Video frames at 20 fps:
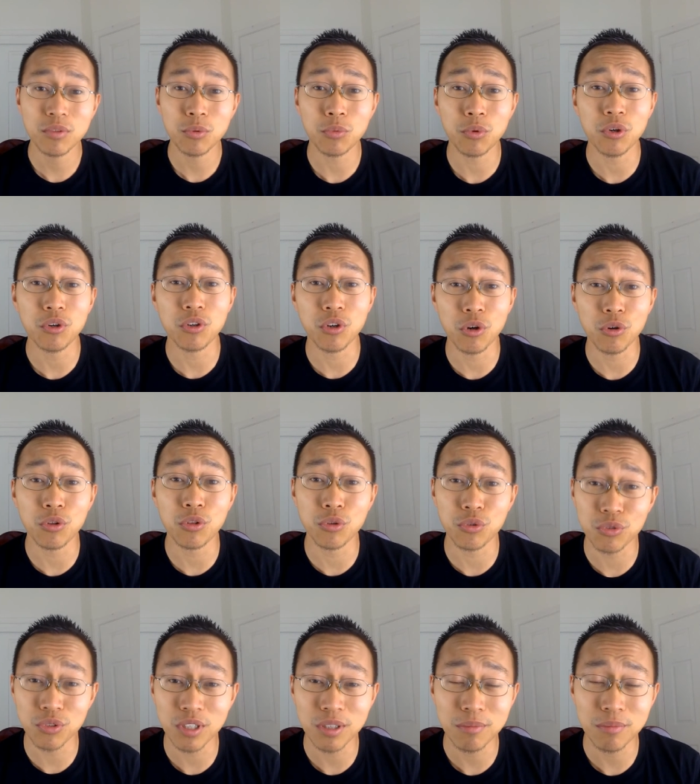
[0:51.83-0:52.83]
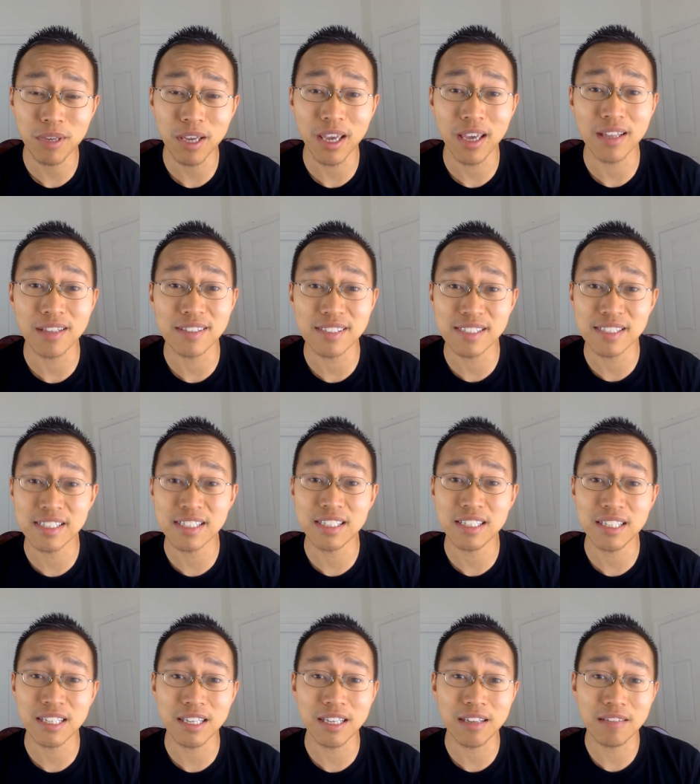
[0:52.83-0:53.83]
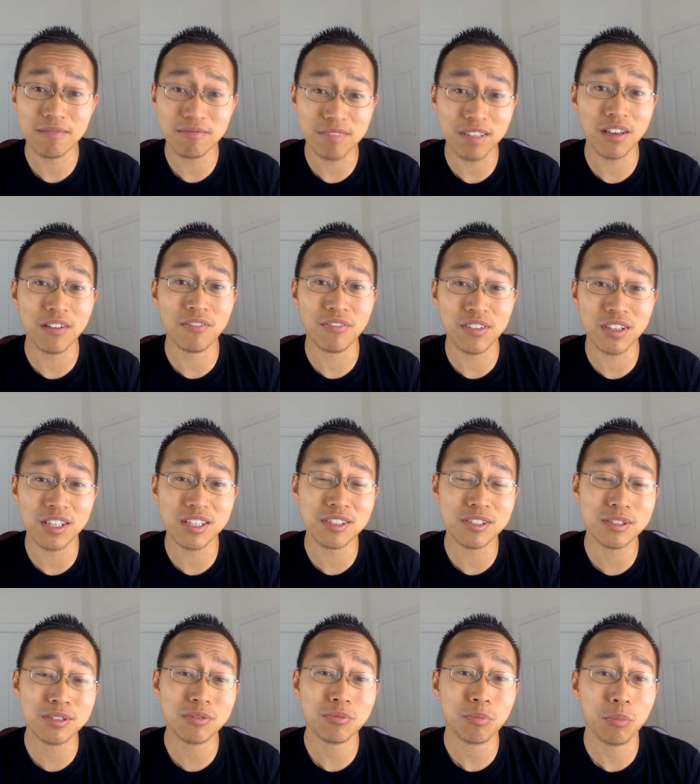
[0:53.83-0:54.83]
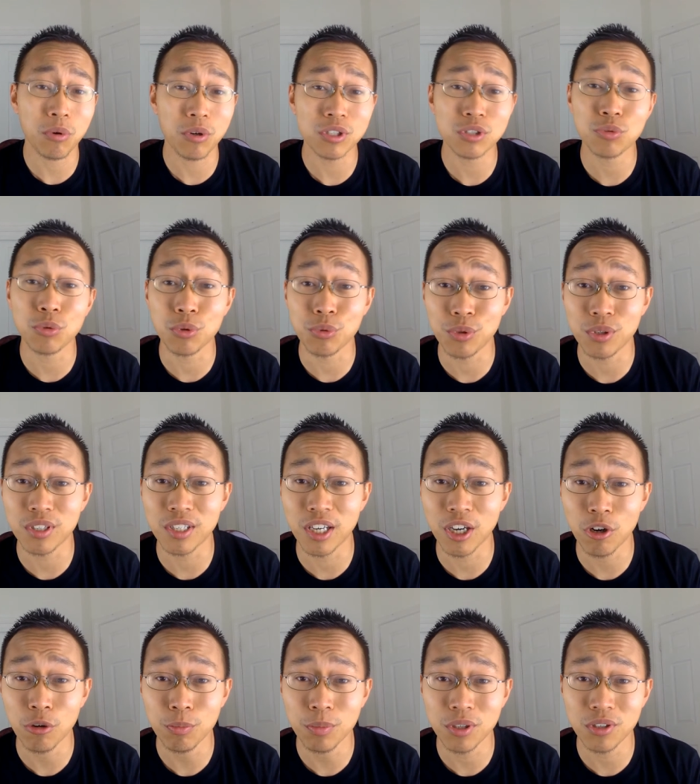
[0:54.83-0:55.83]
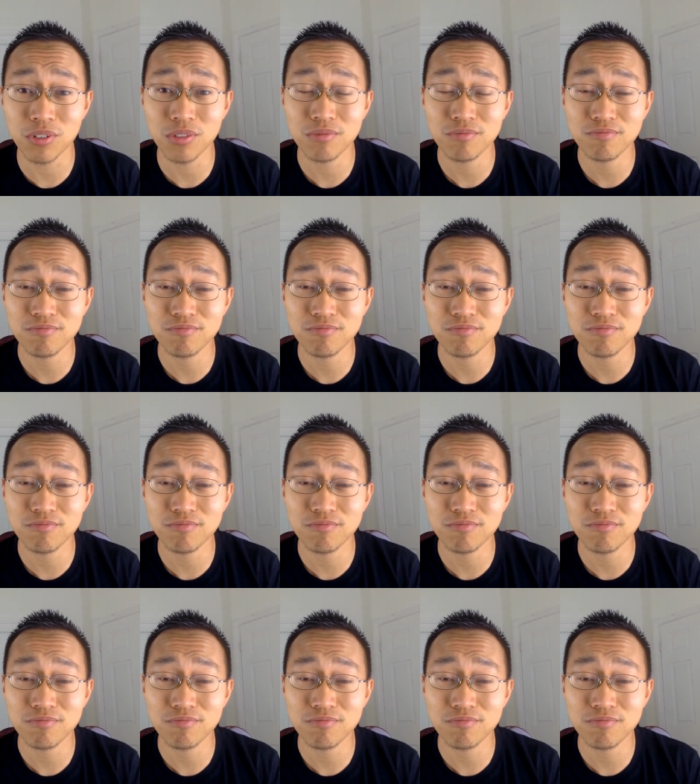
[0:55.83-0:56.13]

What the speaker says: we'll go through them and see if these points will really help you.